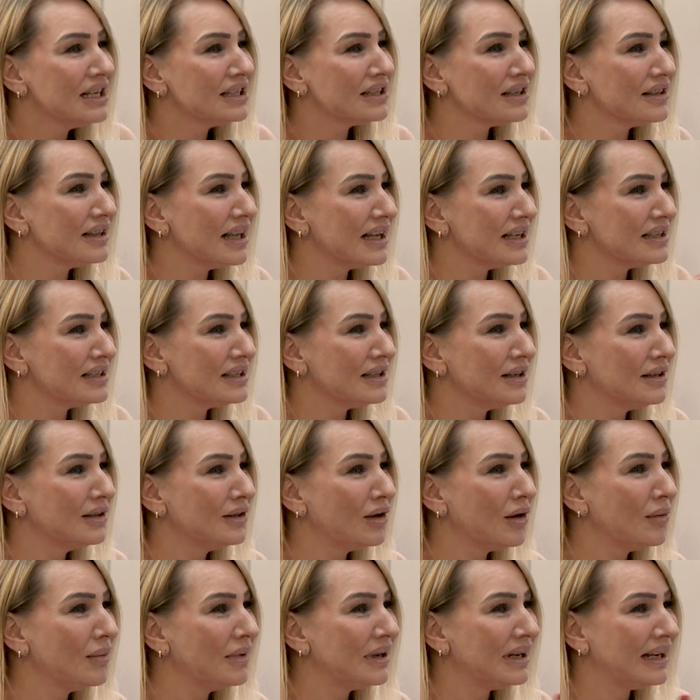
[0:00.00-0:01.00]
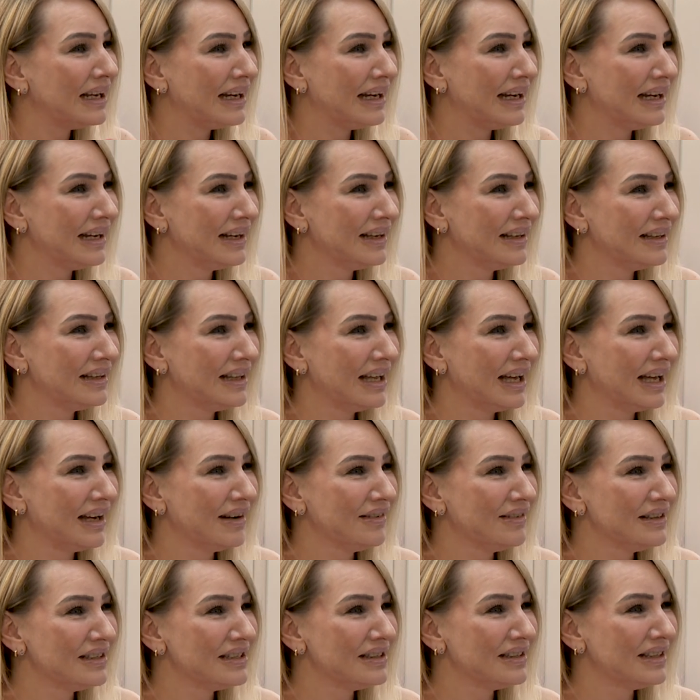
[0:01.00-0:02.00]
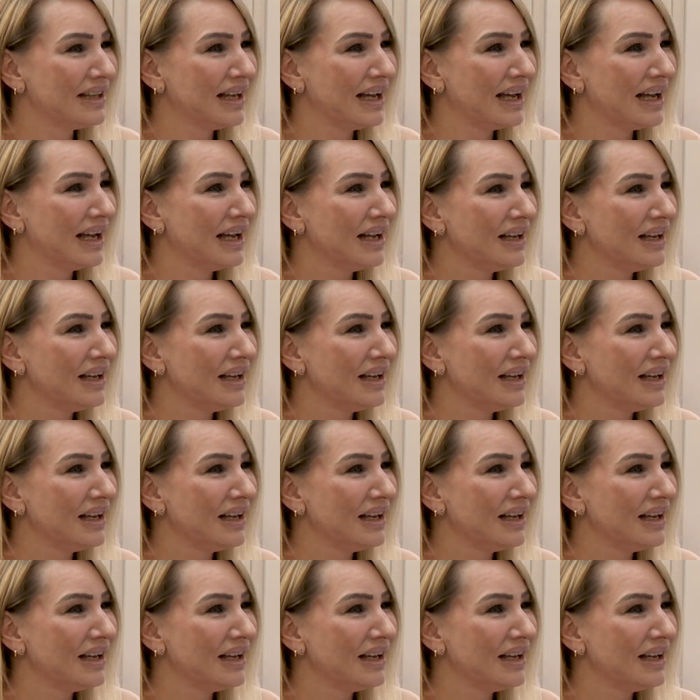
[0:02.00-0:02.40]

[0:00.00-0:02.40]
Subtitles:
So there's an anomaly there, isn't there?